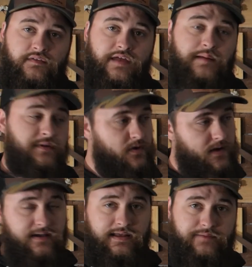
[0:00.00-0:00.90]
Then I'm going to go
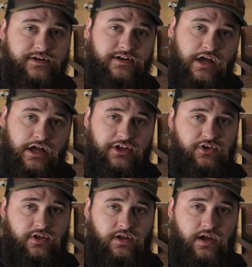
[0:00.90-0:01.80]
out and I'm going to nock,
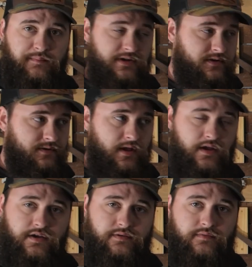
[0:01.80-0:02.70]
I'm going
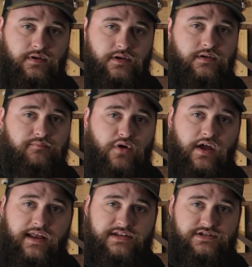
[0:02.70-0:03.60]
to
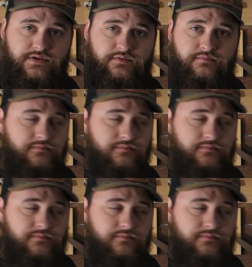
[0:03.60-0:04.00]
broadhead tune.